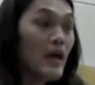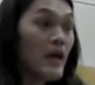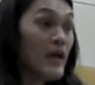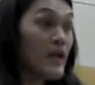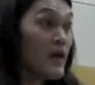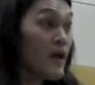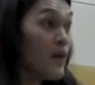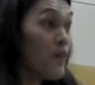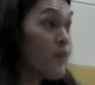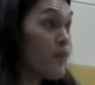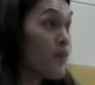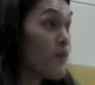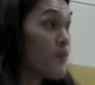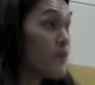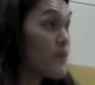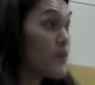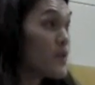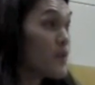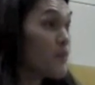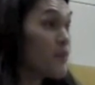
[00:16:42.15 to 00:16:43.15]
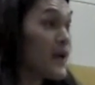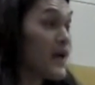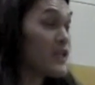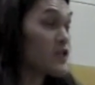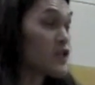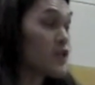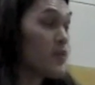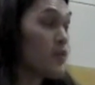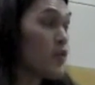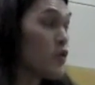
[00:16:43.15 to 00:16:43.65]
And
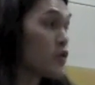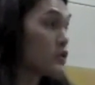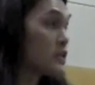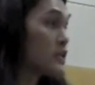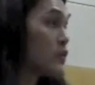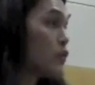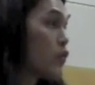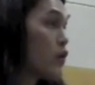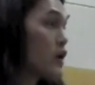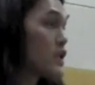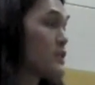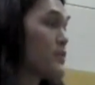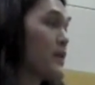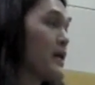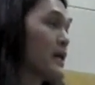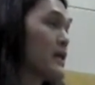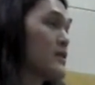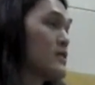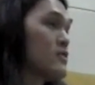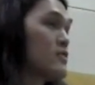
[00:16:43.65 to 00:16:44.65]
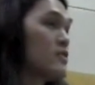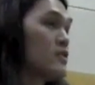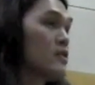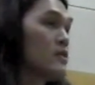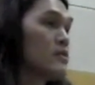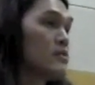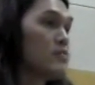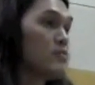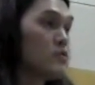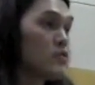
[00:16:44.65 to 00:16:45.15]
Patrick Gaborski walks back into
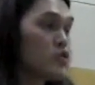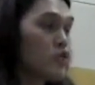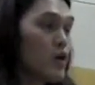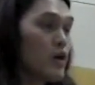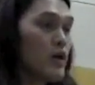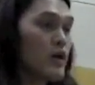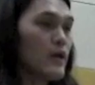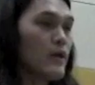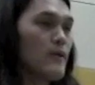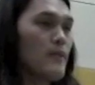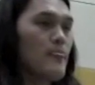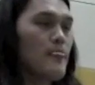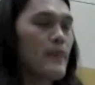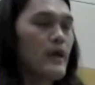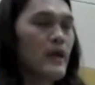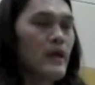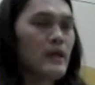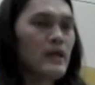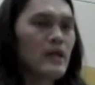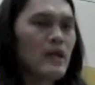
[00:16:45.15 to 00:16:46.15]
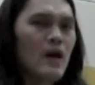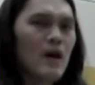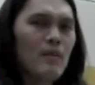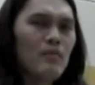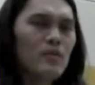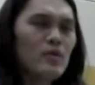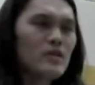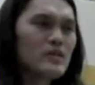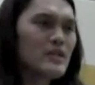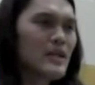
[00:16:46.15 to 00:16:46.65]
the truck, and the
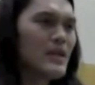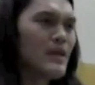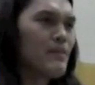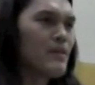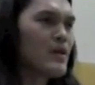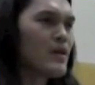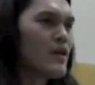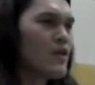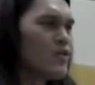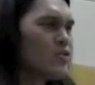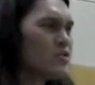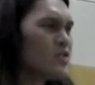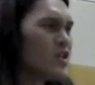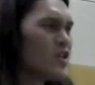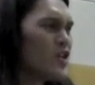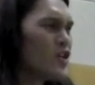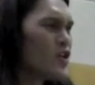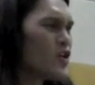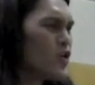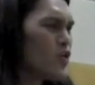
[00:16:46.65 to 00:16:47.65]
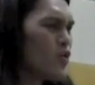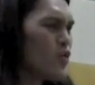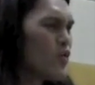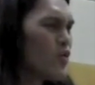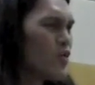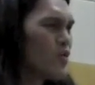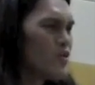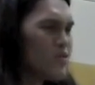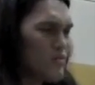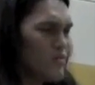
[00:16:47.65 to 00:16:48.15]
cop looks at him and goes,
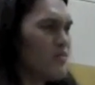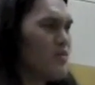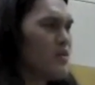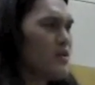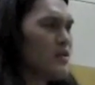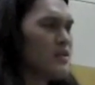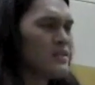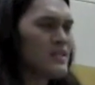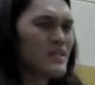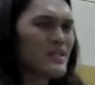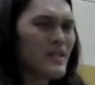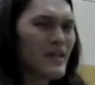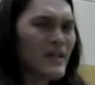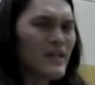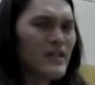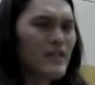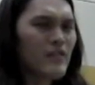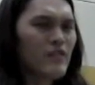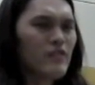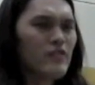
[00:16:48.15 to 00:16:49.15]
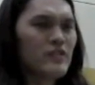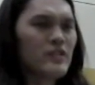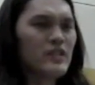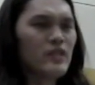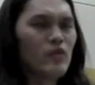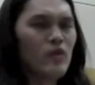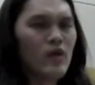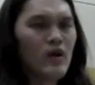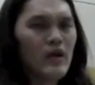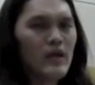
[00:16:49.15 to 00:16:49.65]
"Is this guy in here for
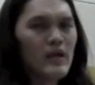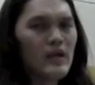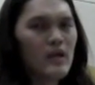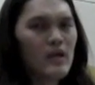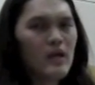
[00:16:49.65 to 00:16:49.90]
DUI?"